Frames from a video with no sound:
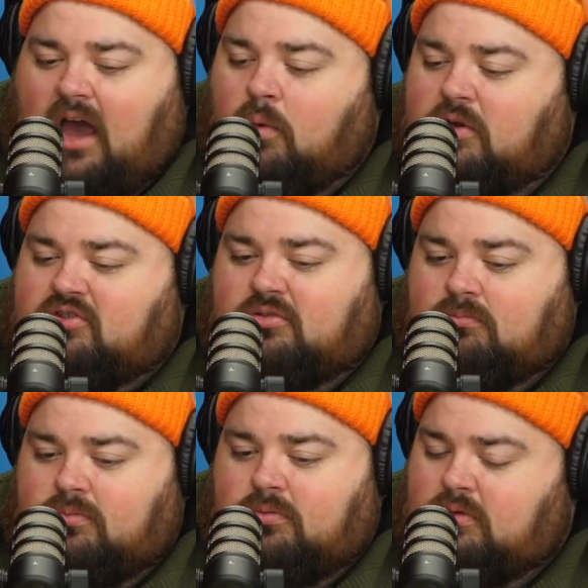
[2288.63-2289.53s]
I wish
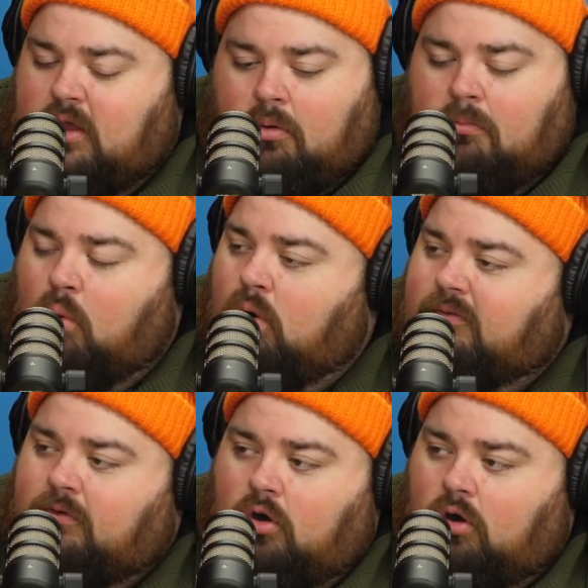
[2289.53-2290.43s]
there were more
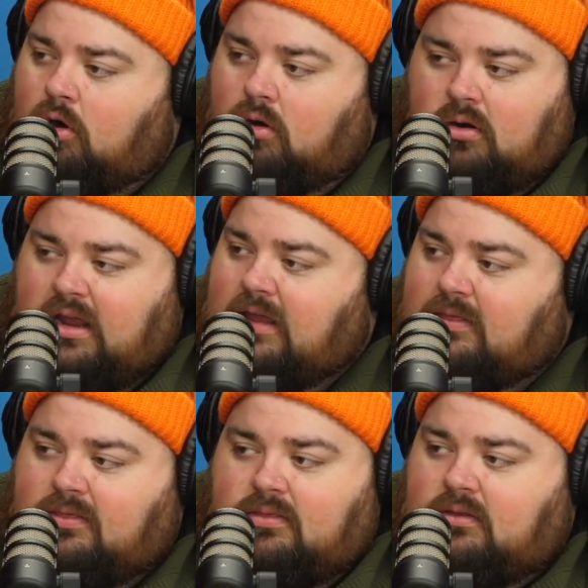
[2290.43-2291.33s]
of her
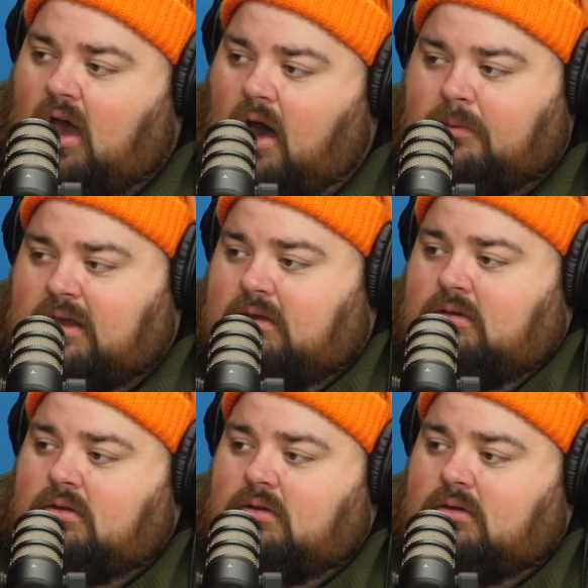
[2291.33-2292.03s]
in comedy.